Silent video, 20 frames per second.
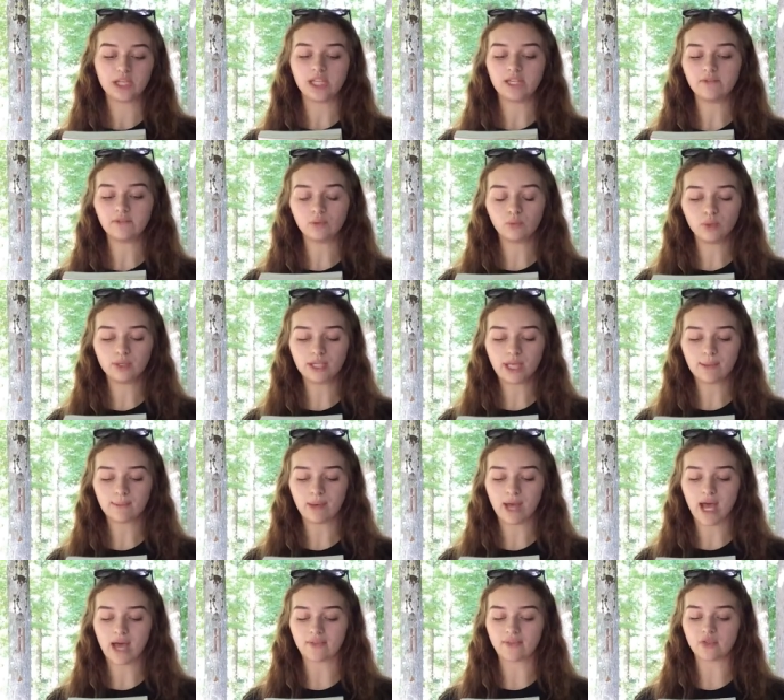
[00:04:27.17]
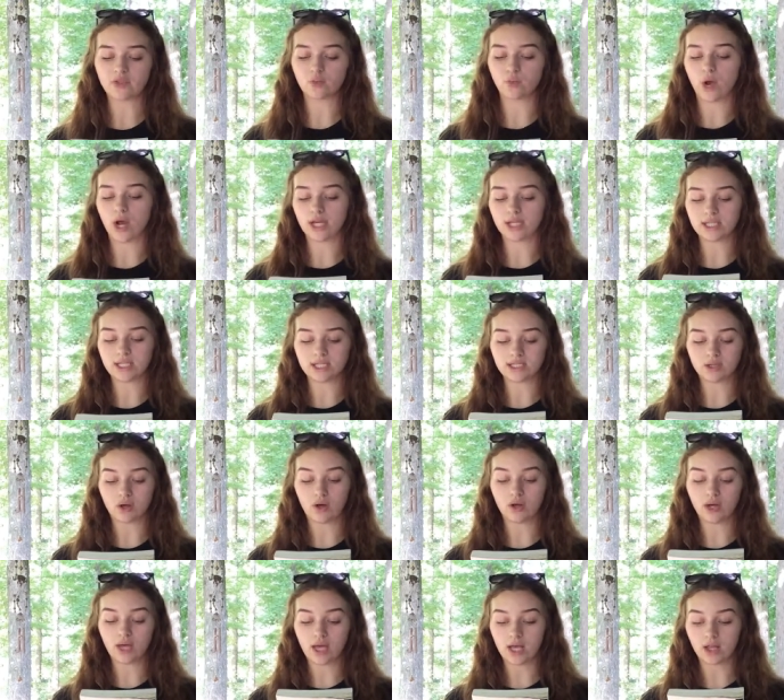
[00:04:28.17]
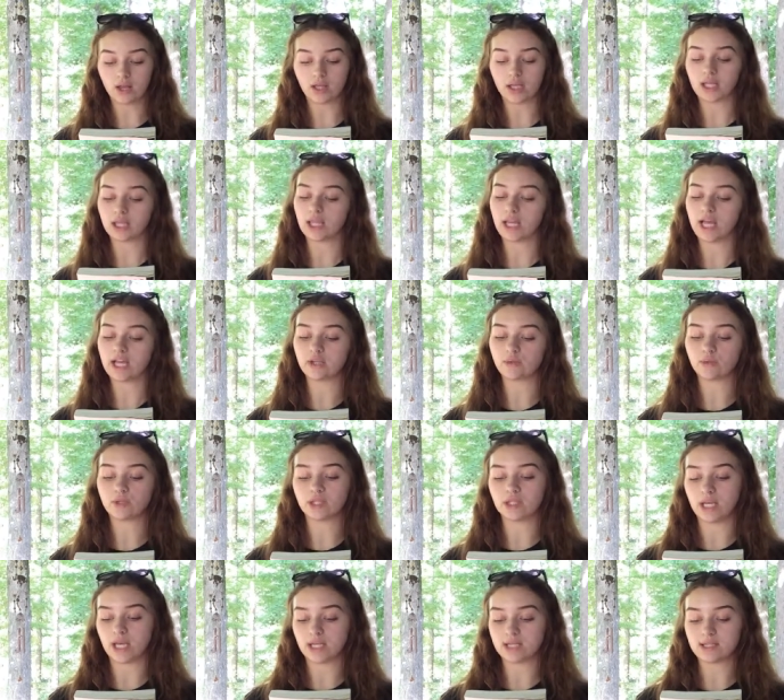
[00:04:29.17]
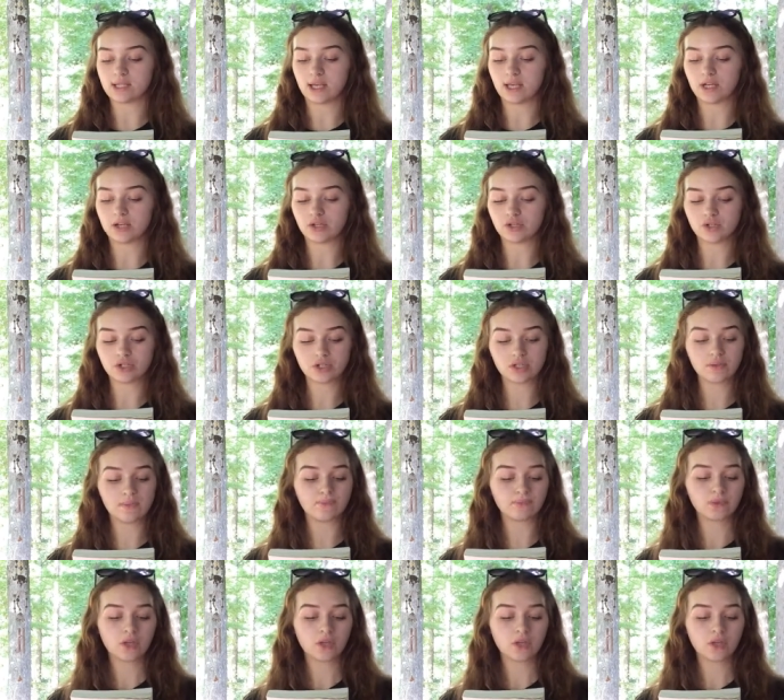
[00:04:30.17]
even when that path is windy as all hell and lined with naysayers.